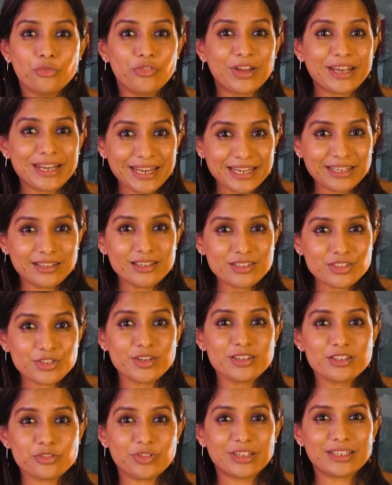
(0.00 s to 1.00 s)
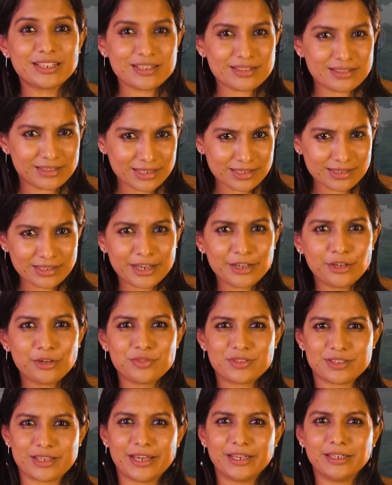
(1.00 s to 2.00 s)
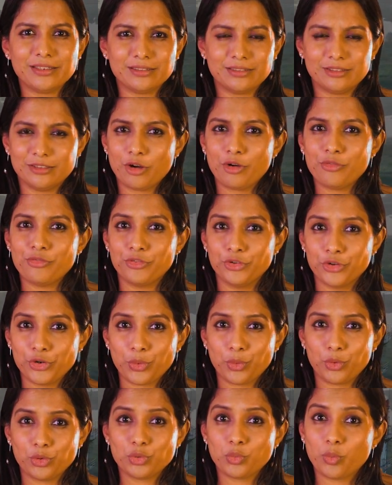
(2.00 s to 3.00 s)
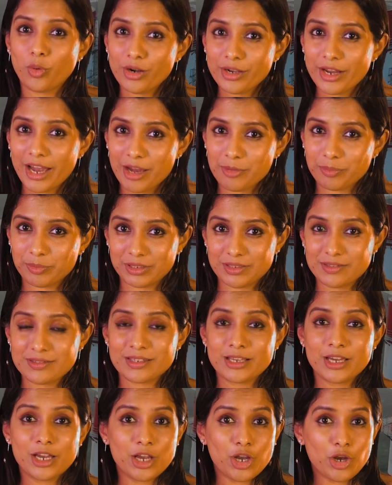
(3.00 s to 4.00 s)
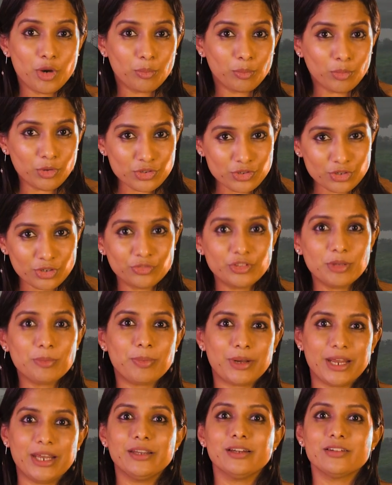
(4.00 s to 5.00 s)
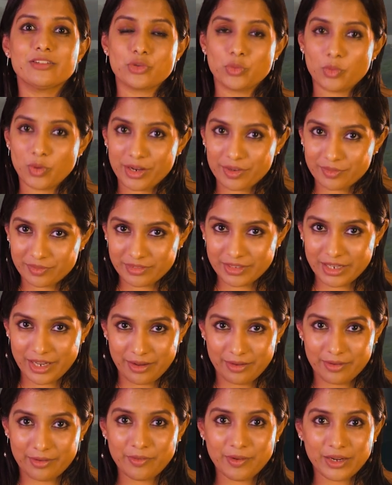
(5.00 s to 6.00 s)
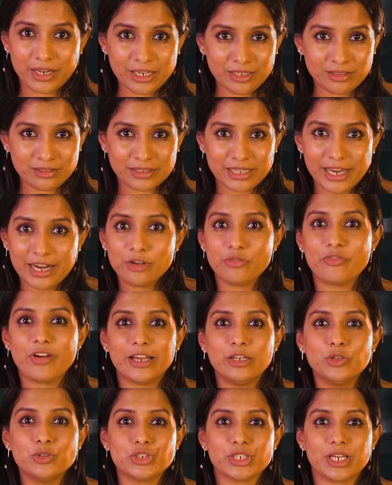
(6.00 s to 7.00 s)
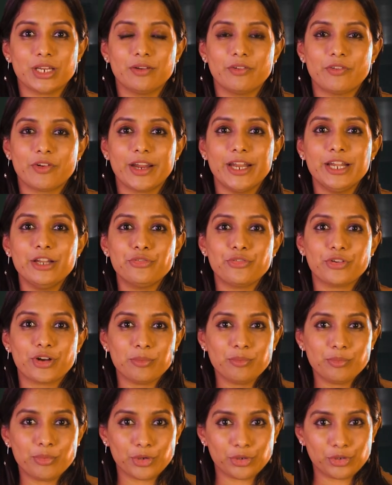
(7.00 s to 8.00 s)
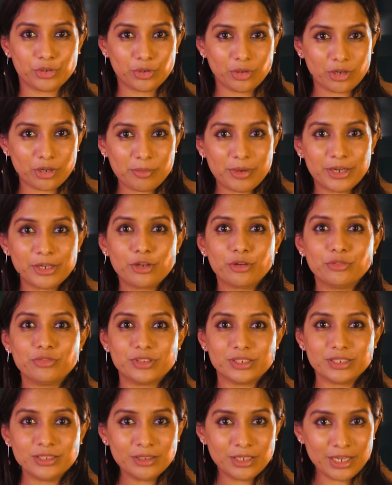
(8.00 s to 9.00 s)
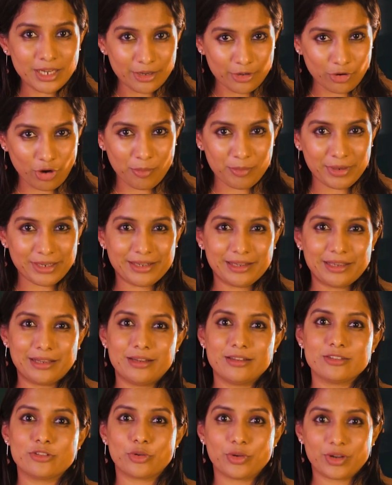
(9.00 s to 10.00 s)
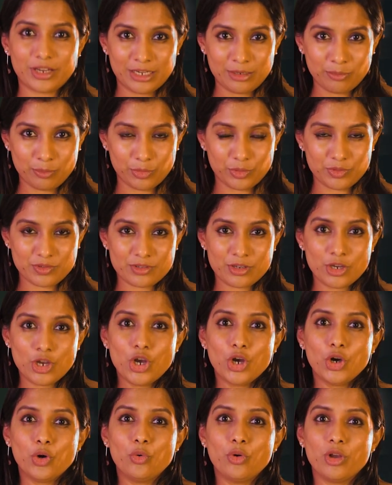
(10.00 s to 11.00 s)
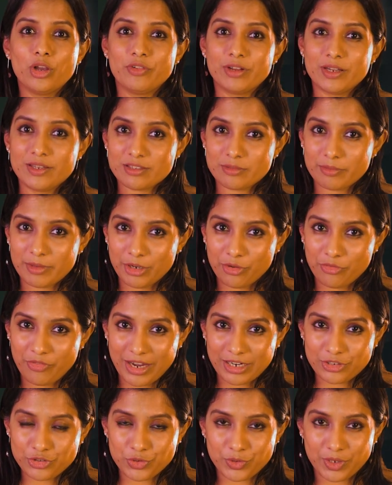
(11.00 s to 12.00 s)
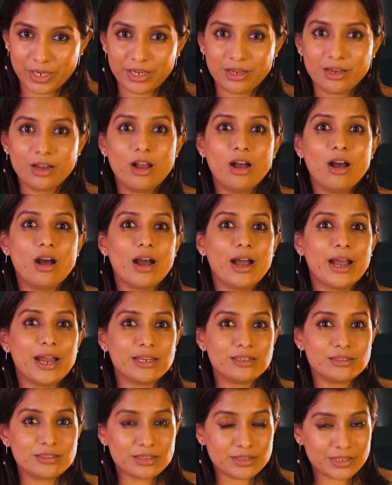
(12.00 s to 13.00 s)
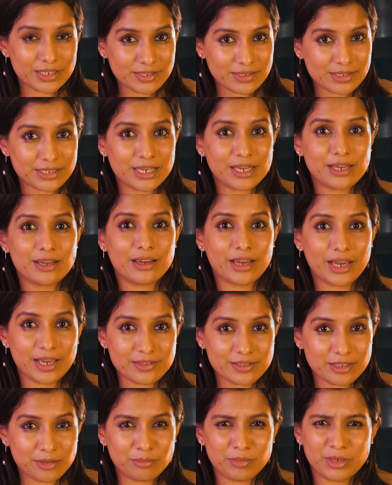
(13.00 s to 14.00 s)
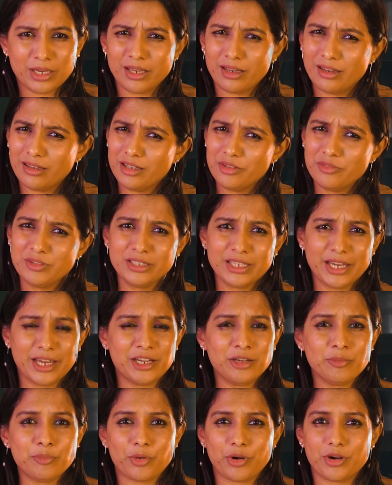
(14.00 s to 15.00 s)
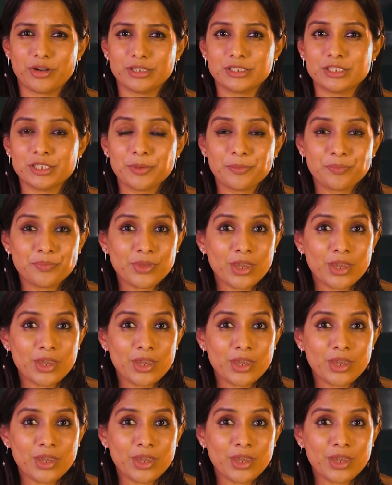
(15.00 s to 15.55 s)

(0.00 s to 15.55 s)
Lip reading: when industries witness this kind of cycle of growth, what happens? Most of the players who are there in that value chain, right from procurement of the raw materials or inputs, whoever is manufacturing and testing, assembly, even the end product,